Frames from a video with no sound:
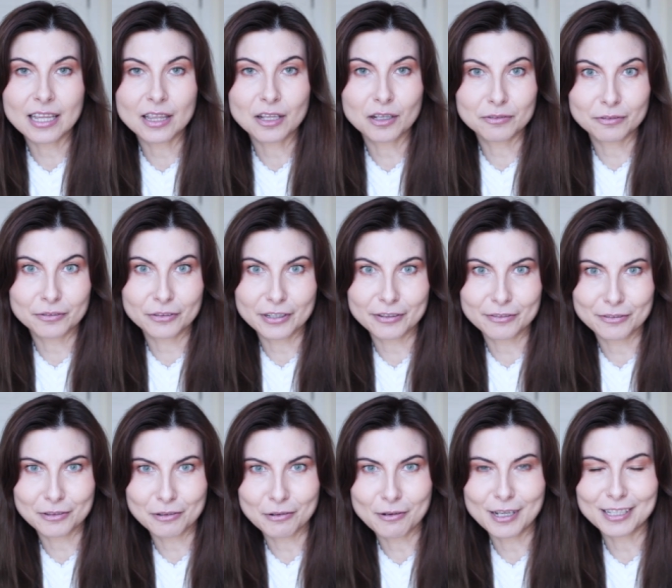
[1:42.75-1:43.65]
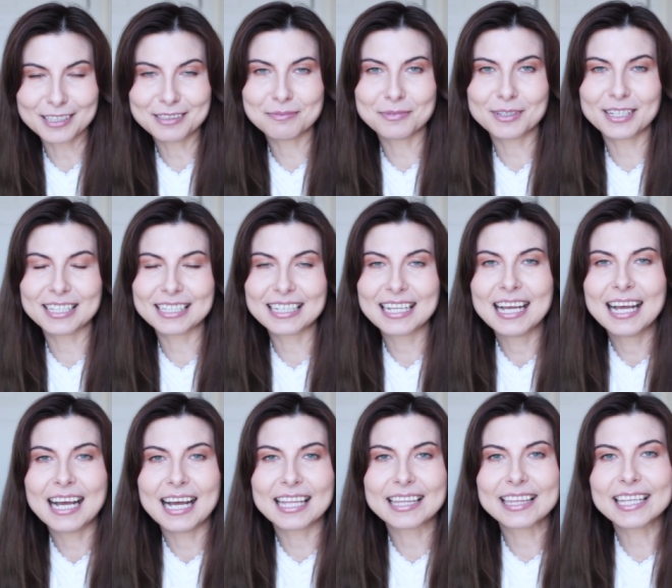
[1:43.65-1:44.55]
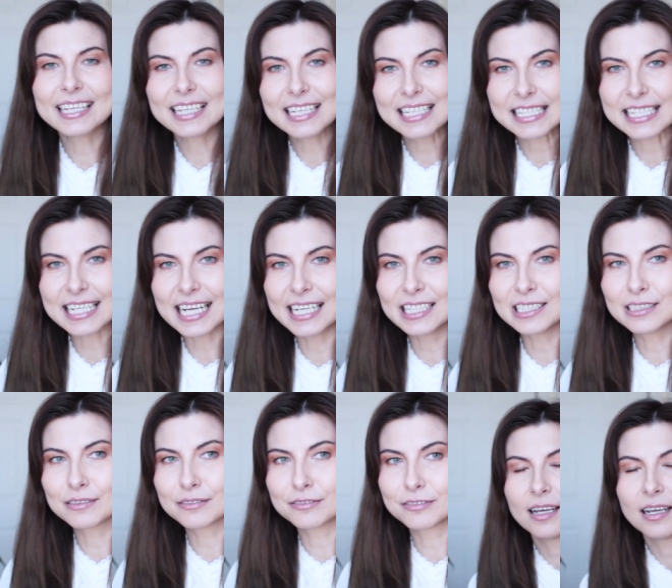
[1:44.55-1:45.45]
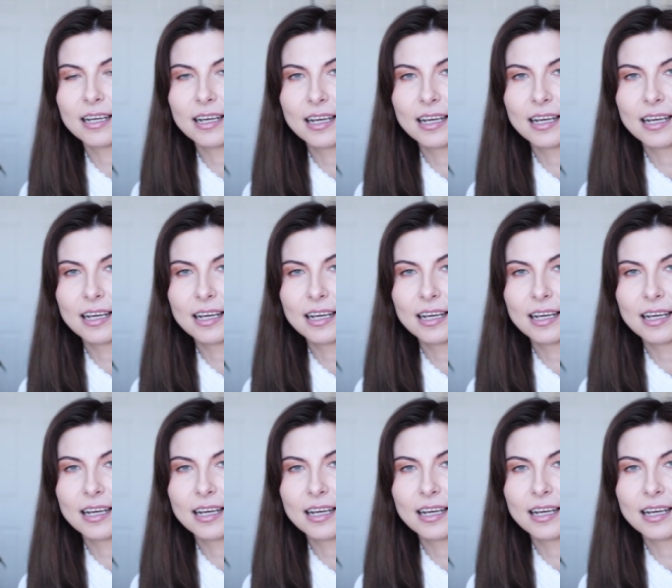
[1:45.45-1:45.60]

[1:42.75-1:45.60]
and not for everyone, but I think it's kind of